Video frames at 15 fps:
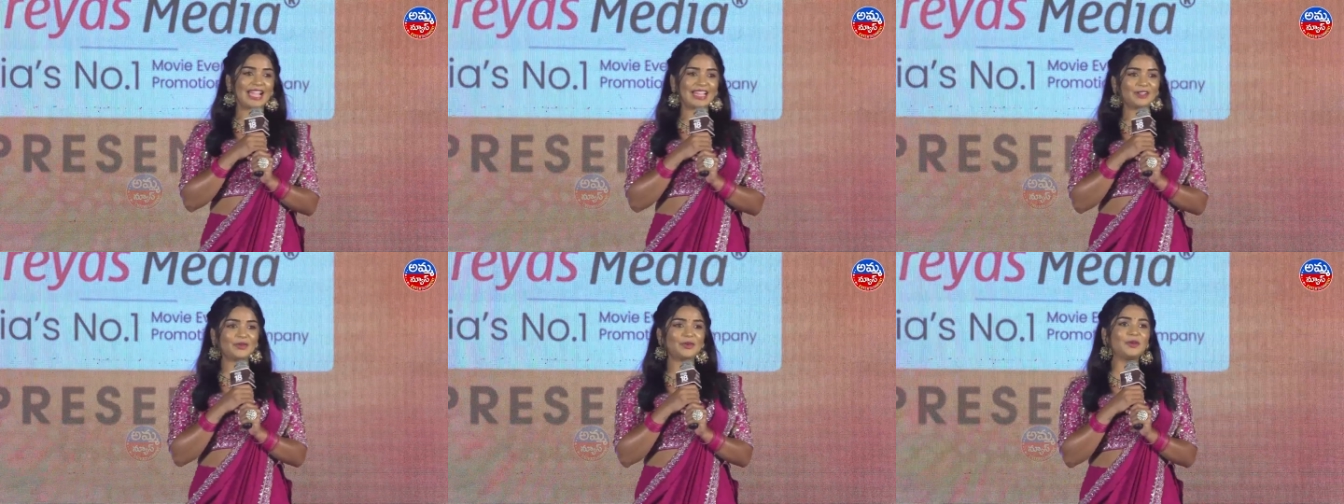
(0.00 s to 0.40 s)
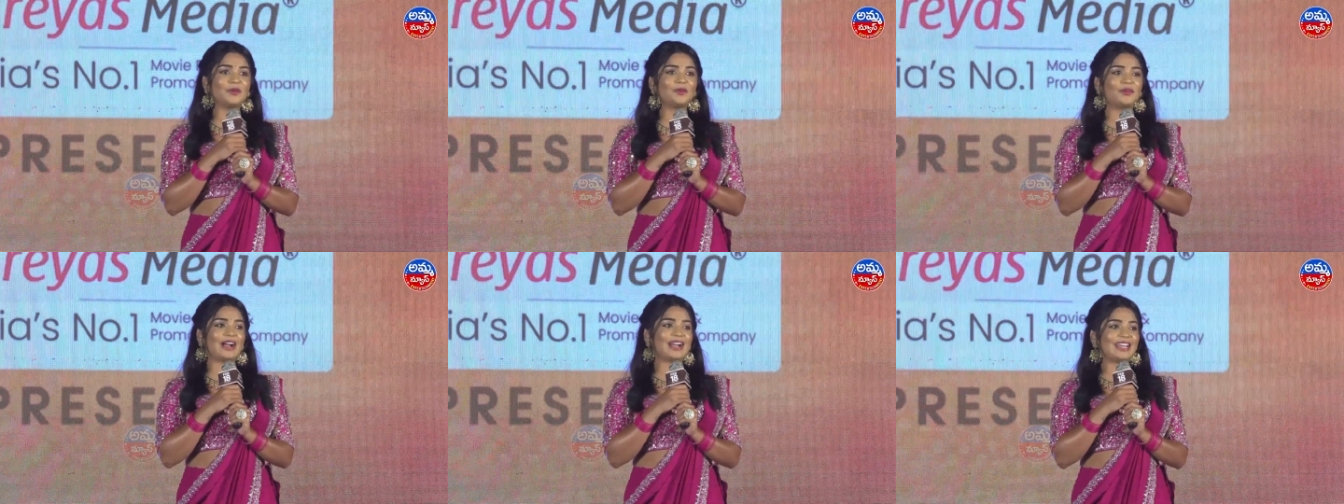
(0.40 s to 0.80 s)
I don't
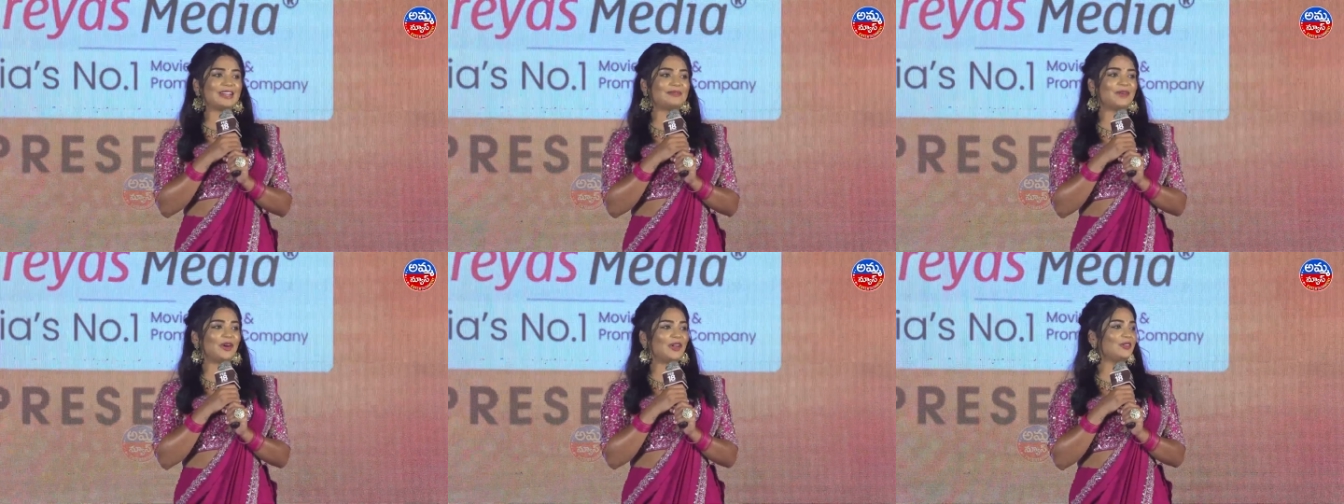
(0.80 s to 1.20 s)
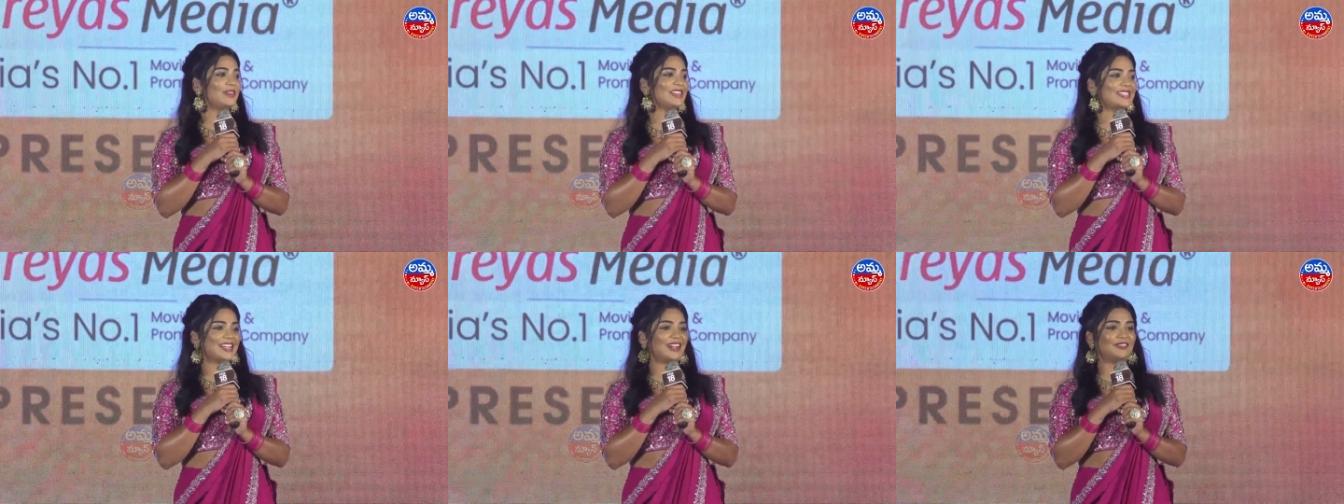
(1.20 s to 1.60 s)
know why I'm
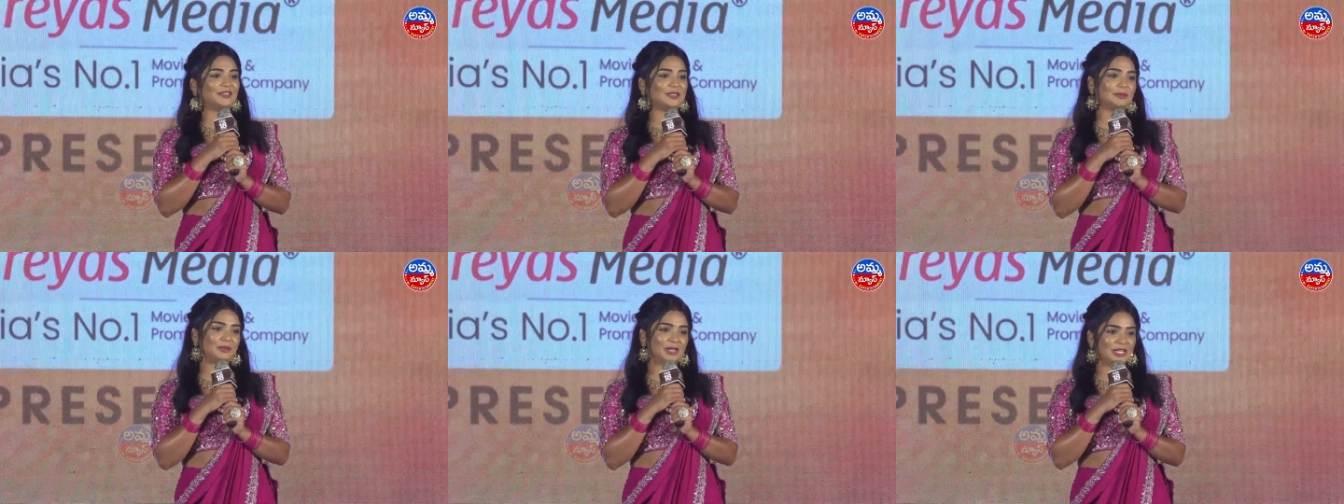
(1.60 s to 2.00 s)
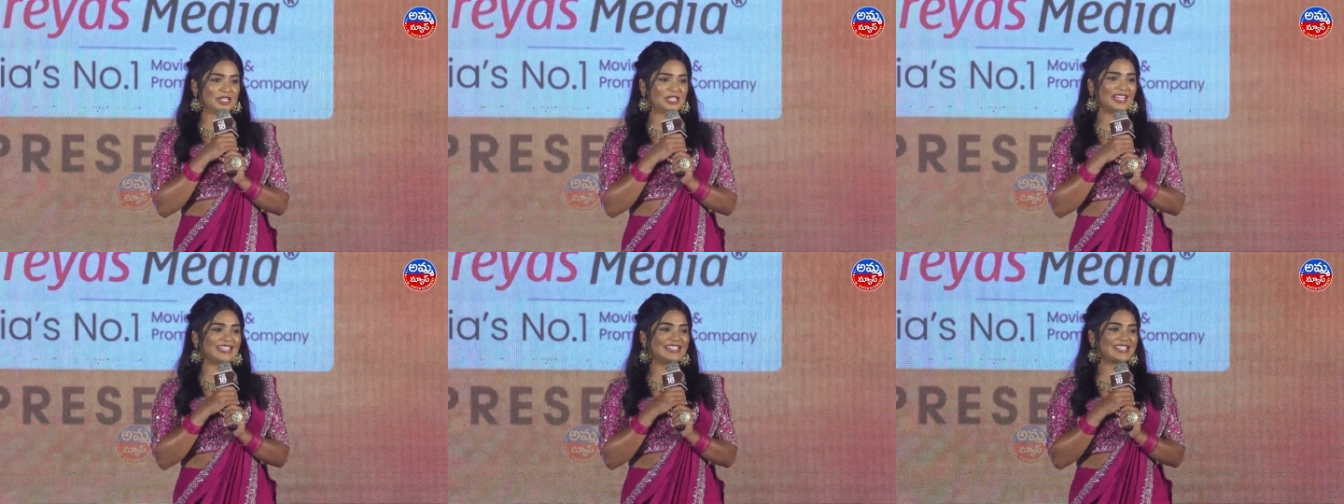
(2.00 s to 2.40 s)
always after
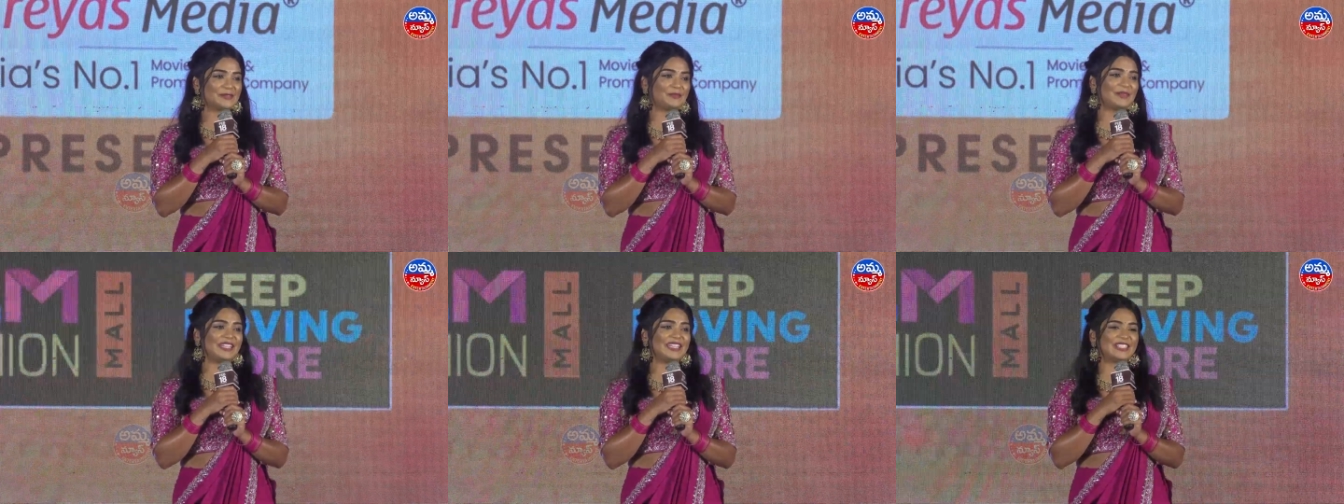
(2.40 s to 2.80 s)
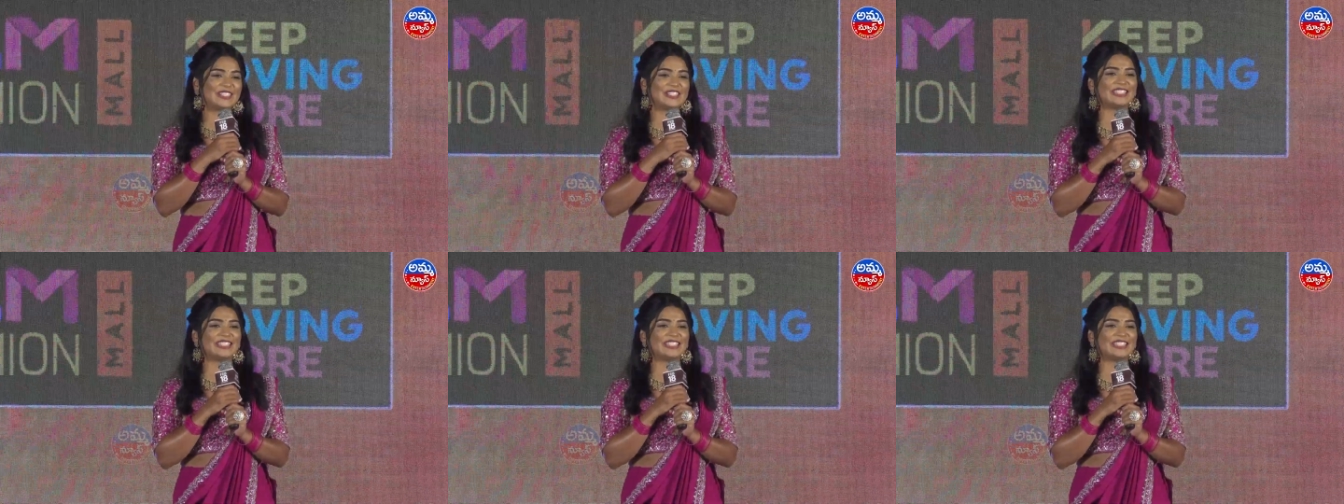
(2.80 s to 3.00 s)
Prashant's speech.